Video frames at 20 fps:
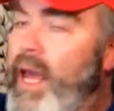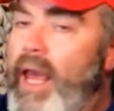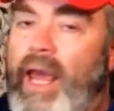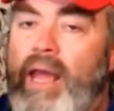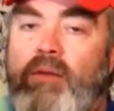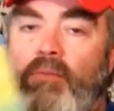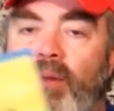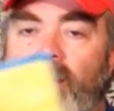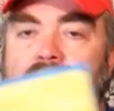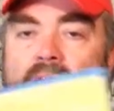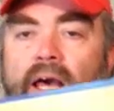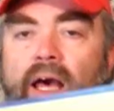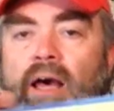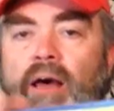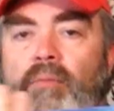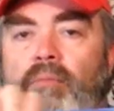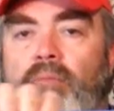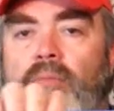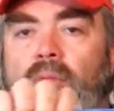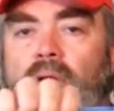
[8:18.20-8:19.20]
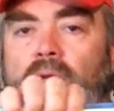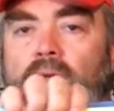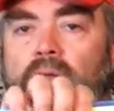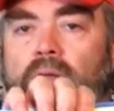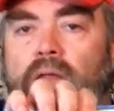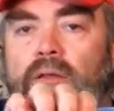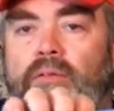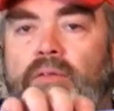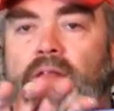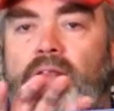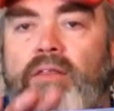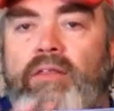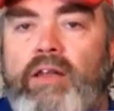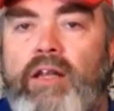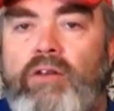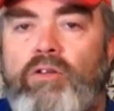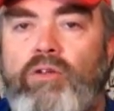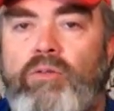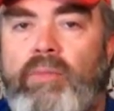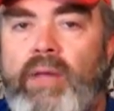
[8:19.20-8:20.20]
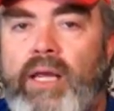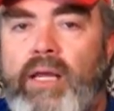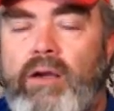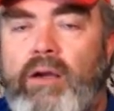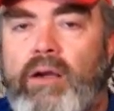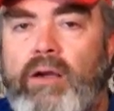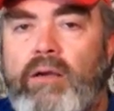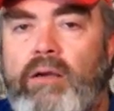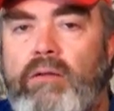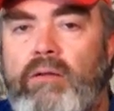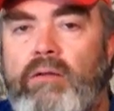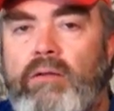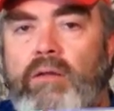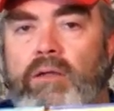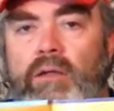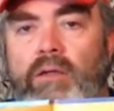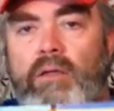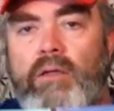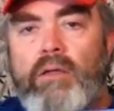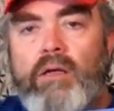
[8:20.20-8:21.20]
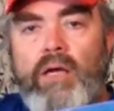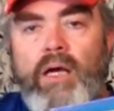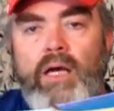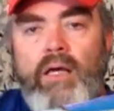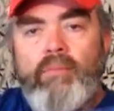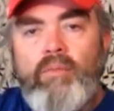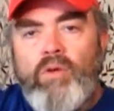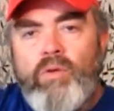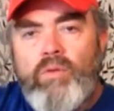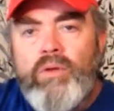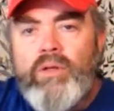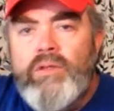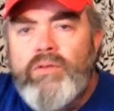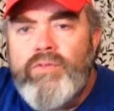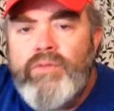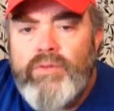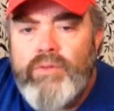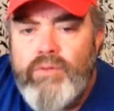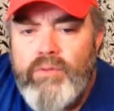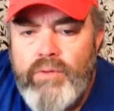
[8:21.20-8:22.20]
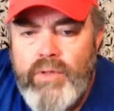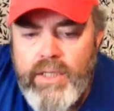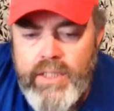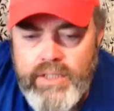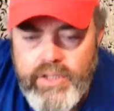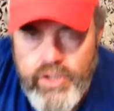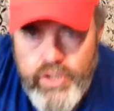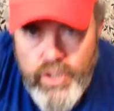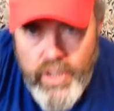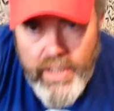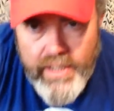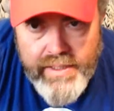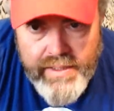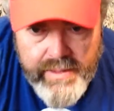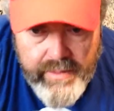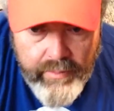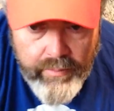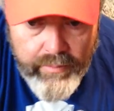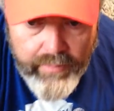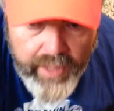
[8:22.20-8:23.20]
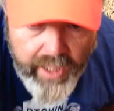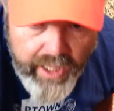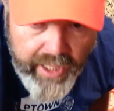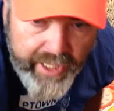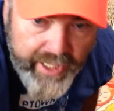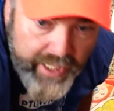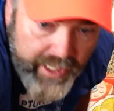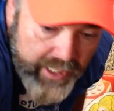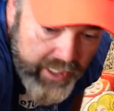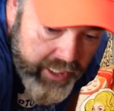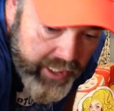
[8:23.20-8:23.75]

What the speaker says: and become the Thundermaker. I'm going to adjust my